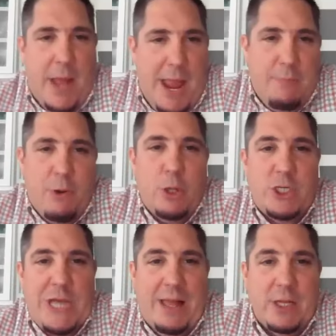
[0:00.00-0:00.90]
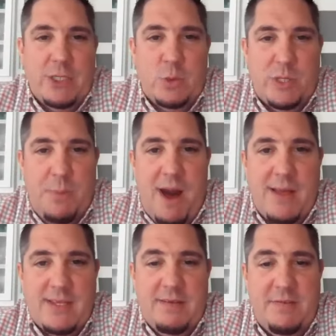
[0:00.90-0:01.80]
I approach challenges with
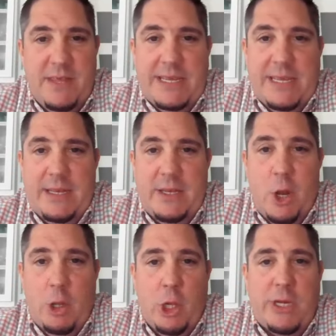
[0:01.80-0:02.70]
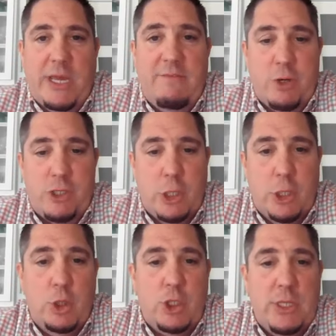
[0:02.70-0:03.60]
positive thinking, you know, looking for
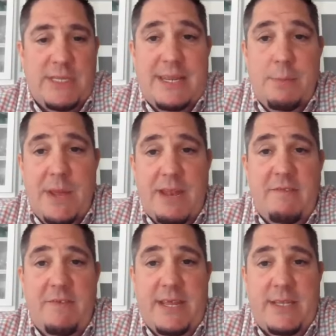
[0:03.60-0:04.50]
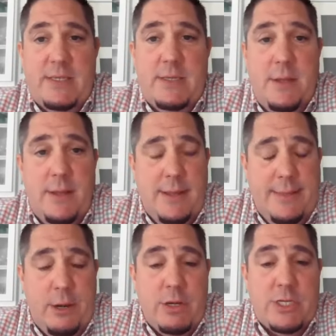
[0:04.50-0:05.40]
solutions and benefits.
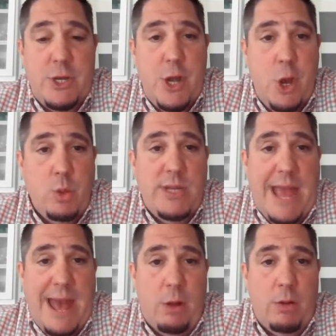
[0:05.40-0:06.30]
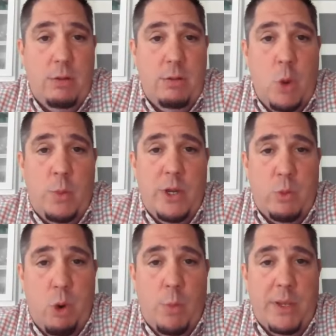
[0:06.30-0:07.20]
There is no doubt open
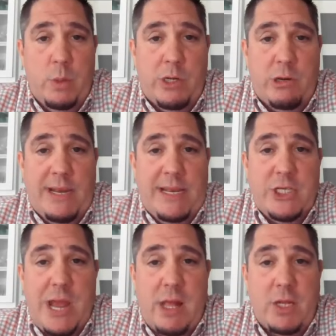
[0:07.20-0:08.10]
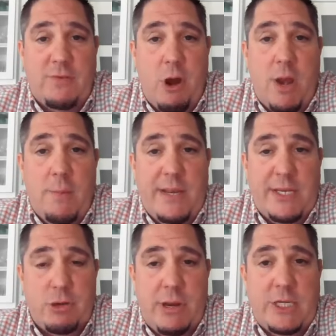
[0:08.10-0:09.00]
enrollment will create a challenge for our
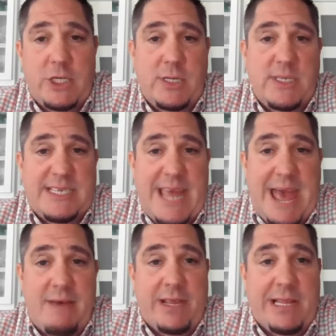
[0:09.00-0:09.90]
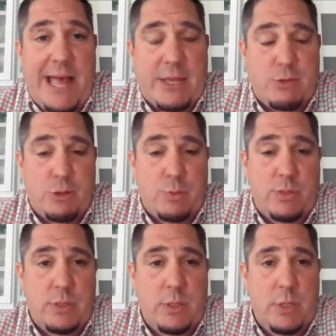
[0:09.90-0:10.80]
administration, staff, and
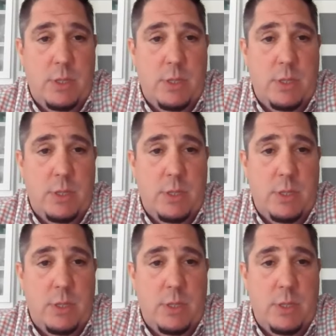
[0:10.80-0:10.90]
classrooms.